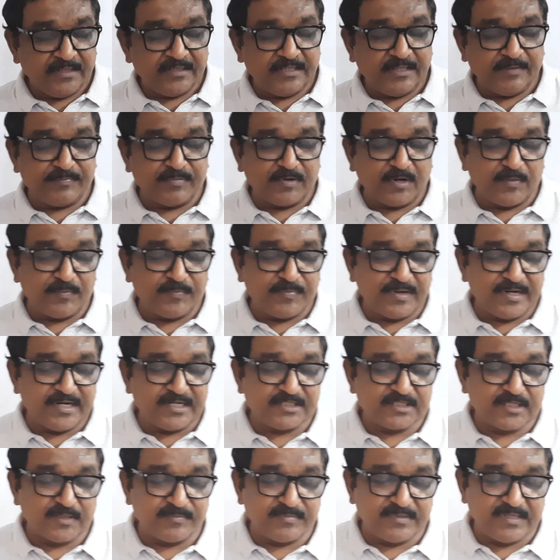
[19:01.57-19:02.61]
The
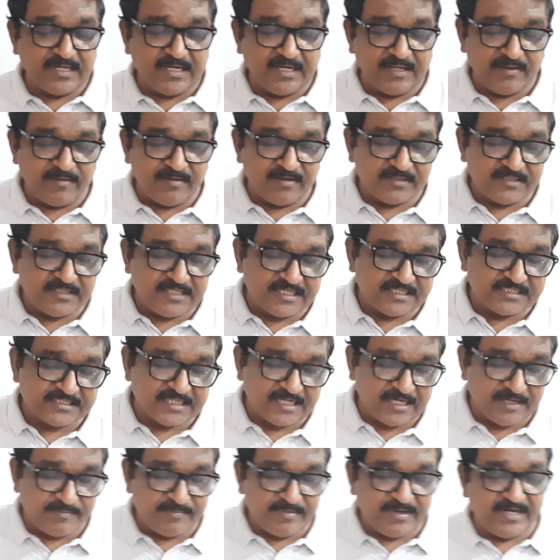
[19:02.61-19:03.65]
properties of these
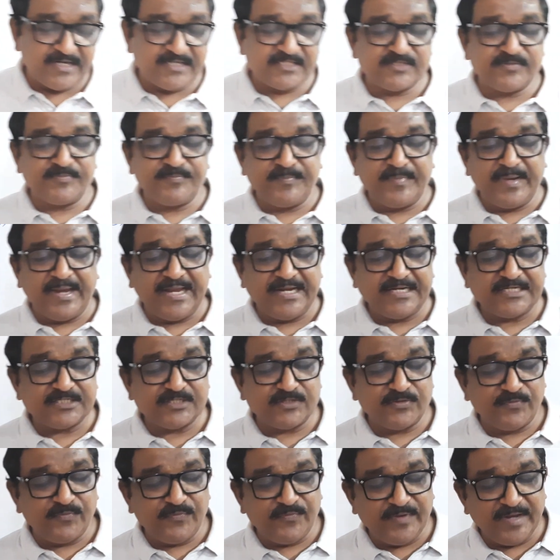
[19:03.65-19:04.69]
elements
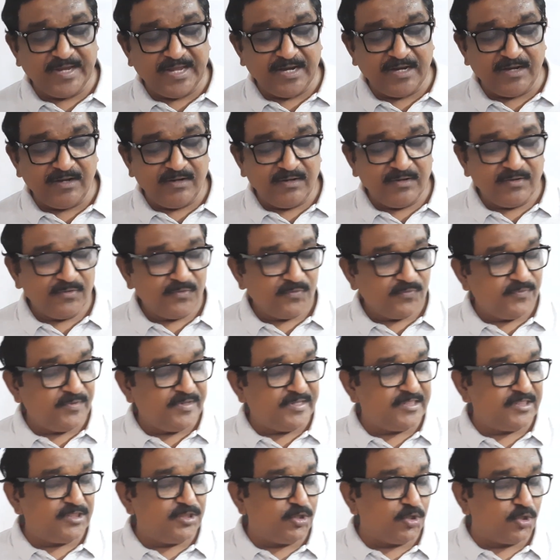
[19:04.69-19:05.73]
matched well
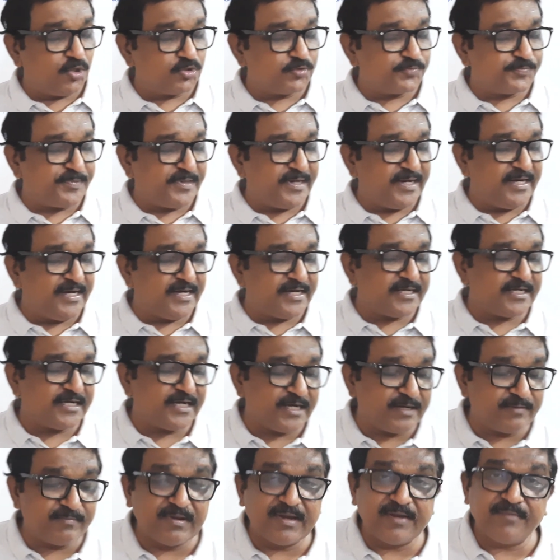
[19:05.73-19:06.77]
with those
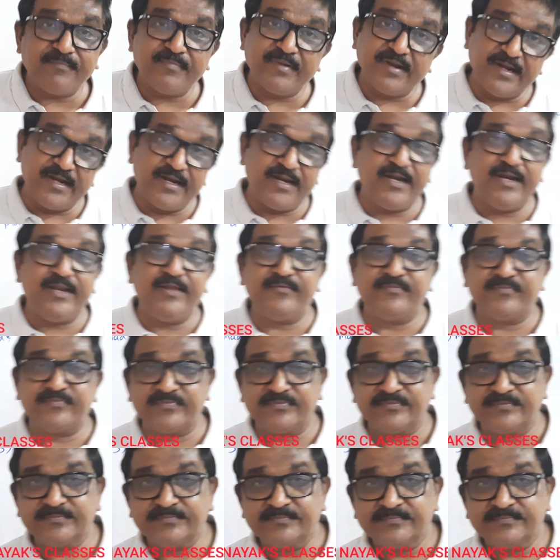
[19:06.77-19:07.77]
predicted by Mendeleev.